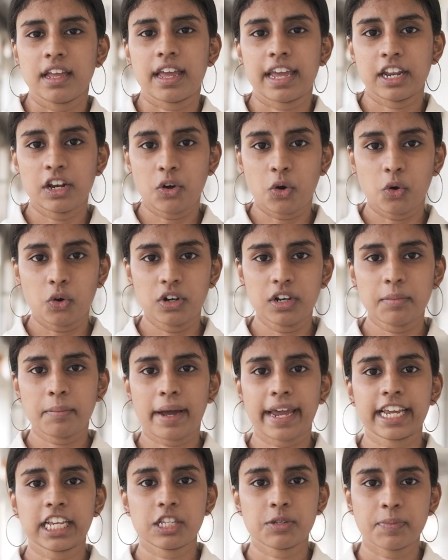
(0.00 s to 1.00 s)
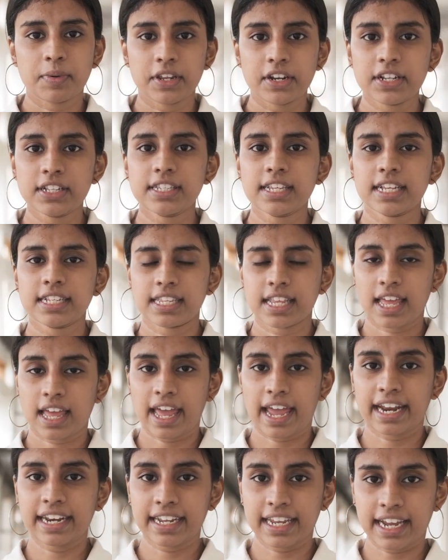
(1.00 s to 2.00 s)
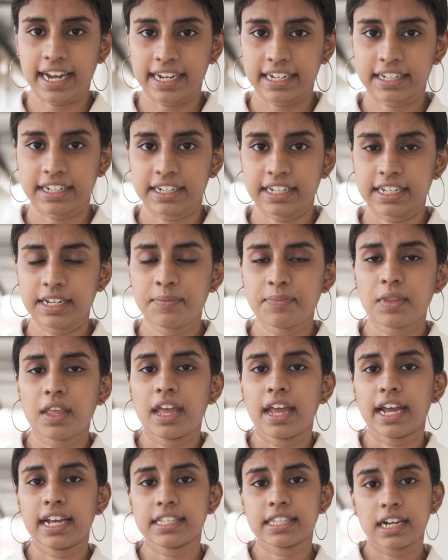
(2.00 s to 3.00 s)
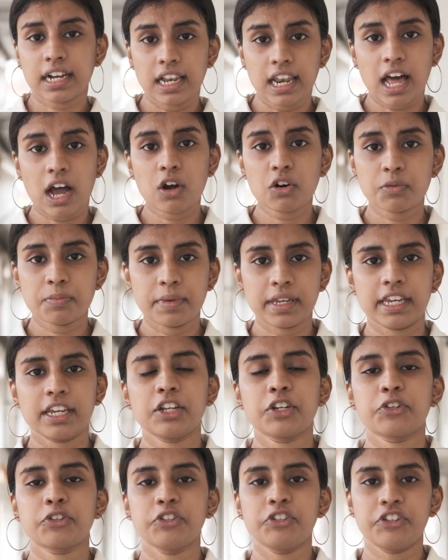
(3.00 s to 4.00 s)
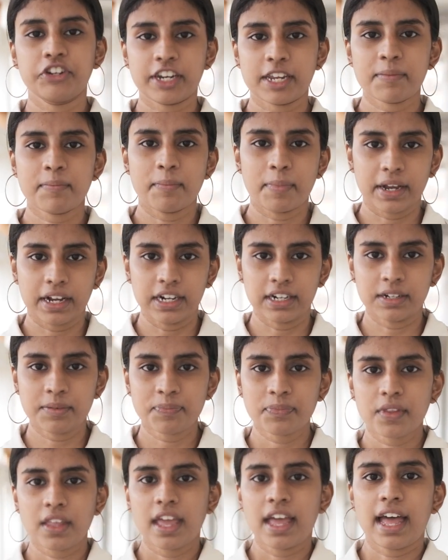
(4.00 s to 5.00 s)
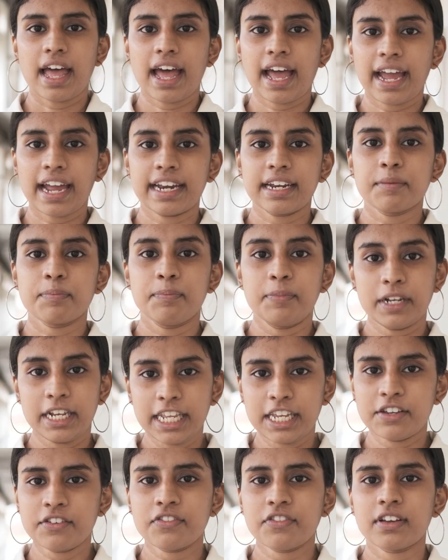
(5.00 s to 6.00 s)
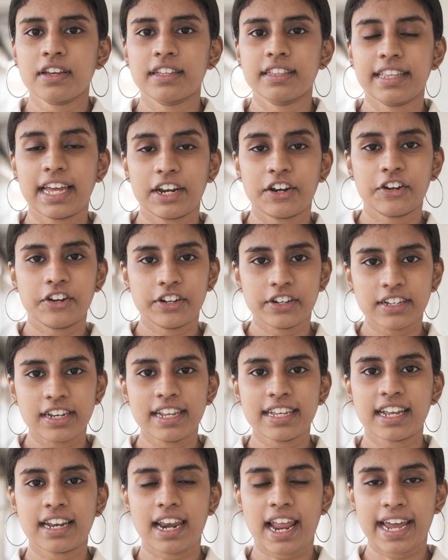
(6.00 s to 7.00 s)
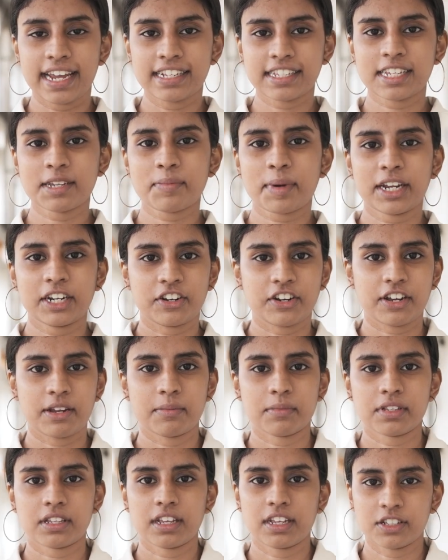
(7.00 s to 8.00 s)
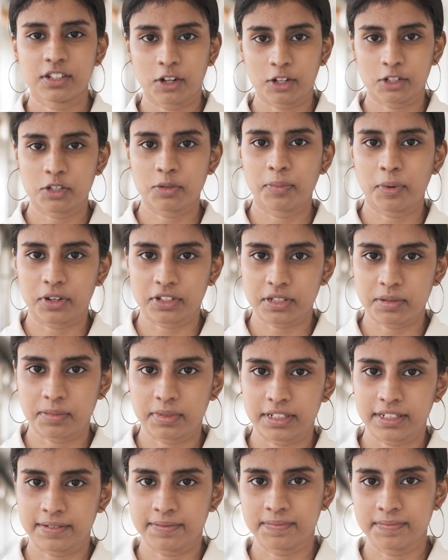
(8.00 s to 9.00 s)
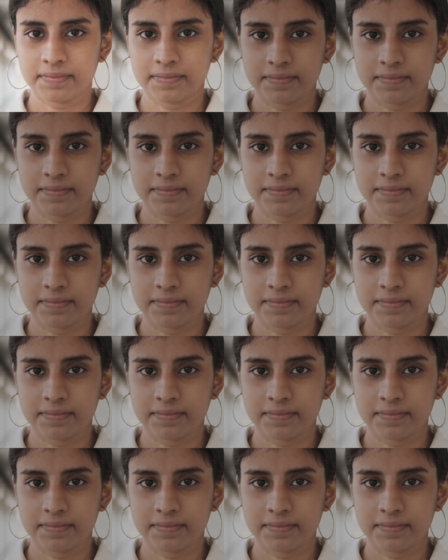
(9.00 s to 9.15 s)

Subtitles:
In whole, my experiences at AITD has allowed me to dream bigger and believe that realizing my dreams is also possible.